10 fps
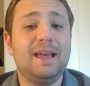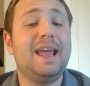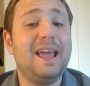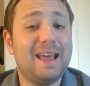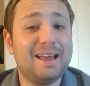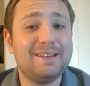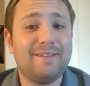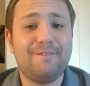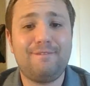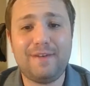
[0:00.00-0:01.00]
and
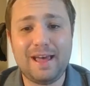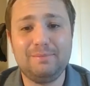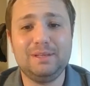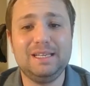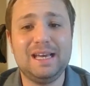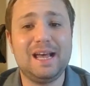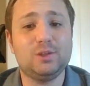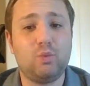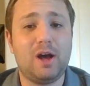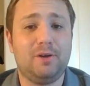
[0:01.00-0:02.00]
family
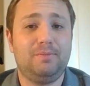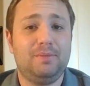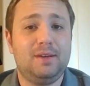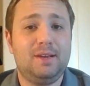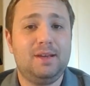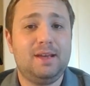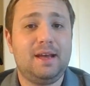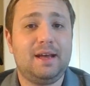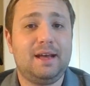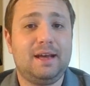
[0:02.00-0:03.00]
as well.
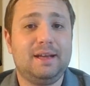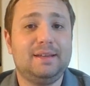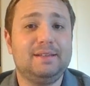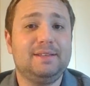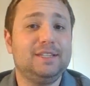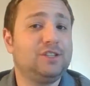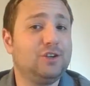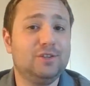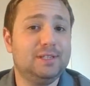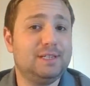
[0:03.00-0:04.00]
This
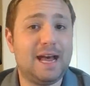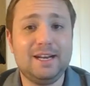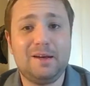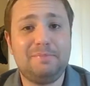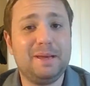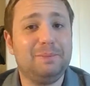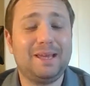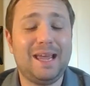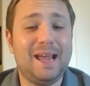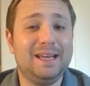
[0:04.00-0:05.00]
could end up
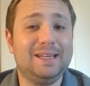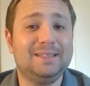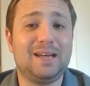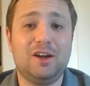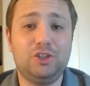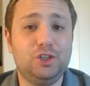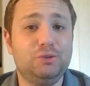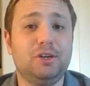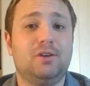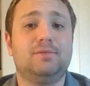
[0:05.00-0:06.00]
implicating Don
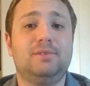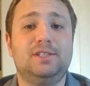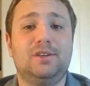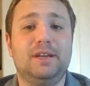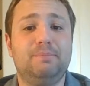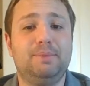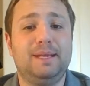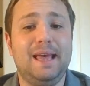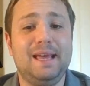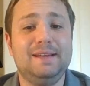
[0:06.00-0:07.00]
Jr. This could
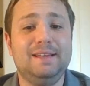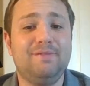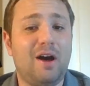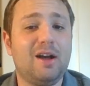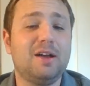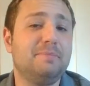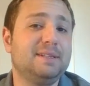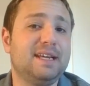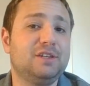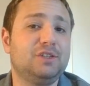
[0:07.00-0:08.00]
implicate Ivanka
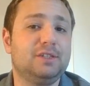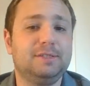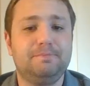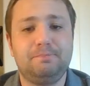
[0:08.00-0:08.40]
potentially.